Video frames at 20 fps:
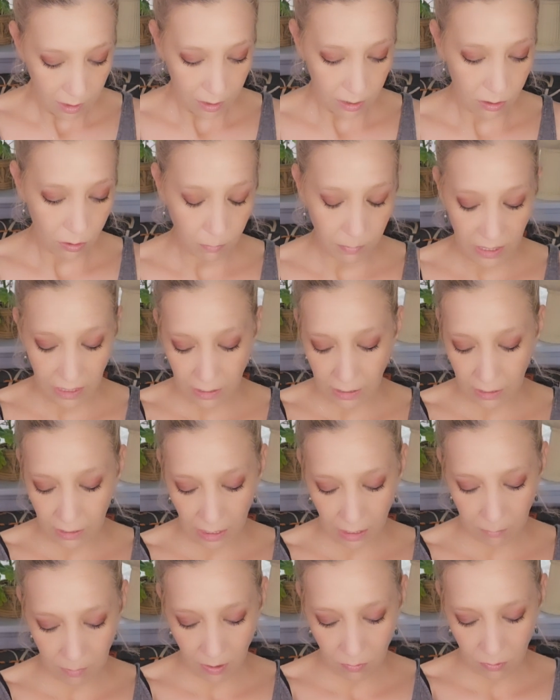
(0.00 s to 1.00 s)
So many that
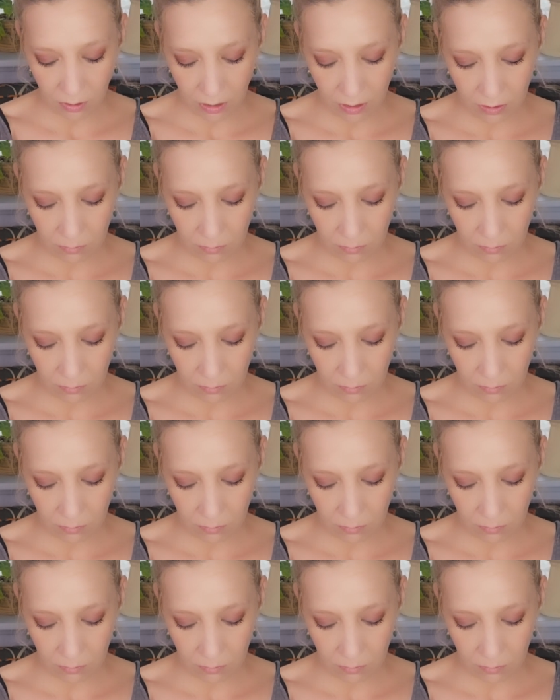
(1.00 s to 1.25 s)
came out with